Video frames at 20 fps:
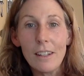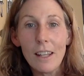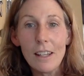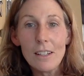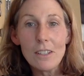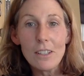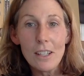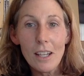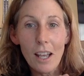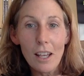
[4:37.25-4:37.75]
And
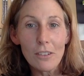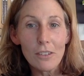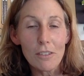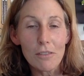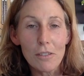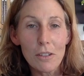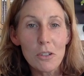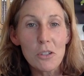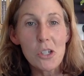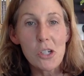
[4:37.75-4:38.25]
she has a
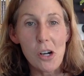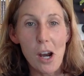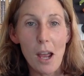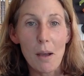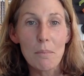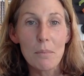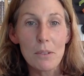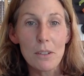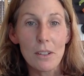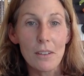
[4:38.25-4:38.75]
few
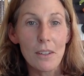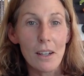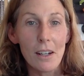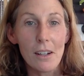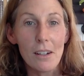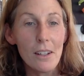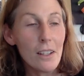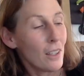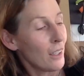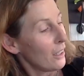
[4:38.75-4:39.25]
traps in there.
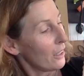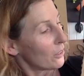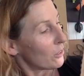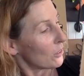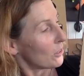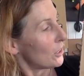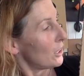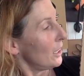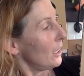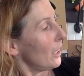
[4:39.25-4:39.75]
So
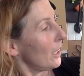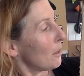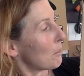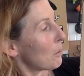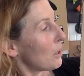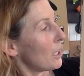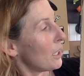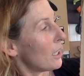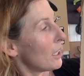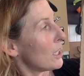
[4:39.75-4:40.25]
she did a
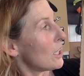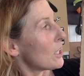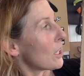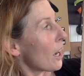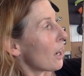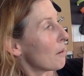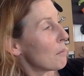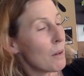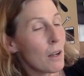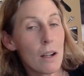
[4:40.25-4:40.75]
pretty good
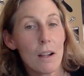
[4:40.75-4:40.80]
job.